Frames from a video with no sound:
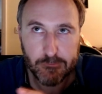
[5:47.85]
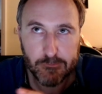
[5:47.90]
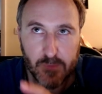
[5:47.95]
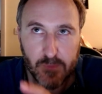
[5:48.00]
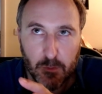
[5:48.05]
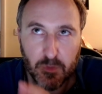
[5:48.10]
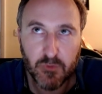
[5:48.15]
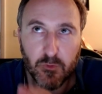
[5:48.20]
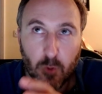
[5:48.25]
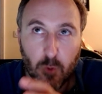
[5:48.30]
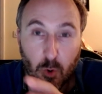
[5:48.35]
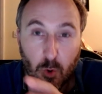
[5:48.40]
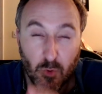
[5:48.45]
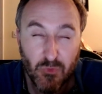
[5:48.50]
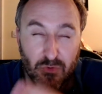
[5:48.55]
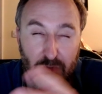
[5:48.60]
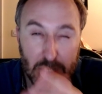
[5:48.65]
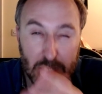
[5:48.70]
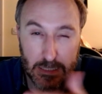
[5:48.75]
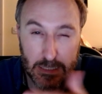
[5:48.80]
before
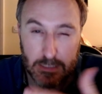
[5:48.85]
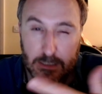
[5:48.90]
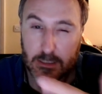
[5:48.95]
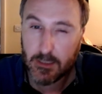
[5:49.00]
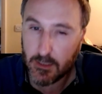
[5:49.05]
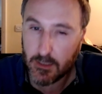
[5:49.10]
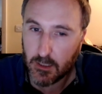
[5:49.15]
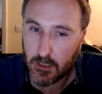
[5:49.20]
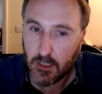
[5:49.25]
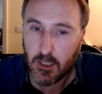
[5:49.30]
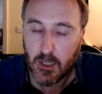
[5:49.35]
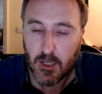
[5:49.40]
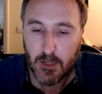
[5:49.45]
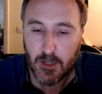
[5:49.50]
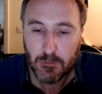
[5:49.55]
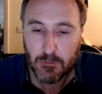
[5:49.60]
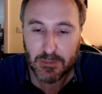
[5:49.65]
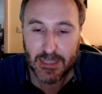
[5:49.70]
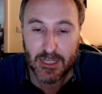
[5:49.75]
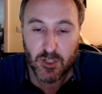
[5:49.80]
this
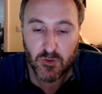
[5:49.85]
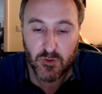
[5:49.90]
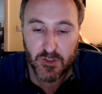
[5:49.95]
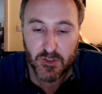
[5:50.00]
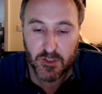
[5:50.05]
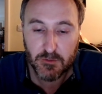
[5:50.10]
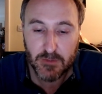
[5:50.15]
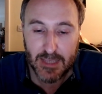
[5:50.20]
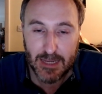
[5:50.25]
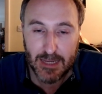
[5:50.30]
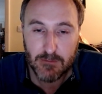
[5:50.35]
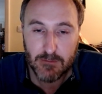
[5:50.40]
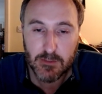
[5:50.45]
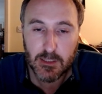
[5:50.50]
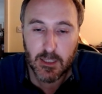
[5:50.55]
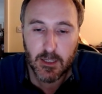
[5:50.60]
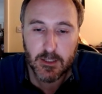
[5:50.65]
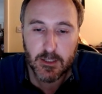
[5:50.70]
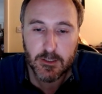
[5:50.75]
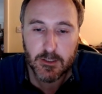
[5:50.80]
plagiarism came to
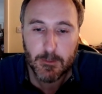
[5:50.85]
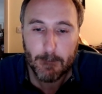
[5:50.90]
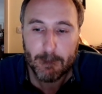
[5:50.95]
light,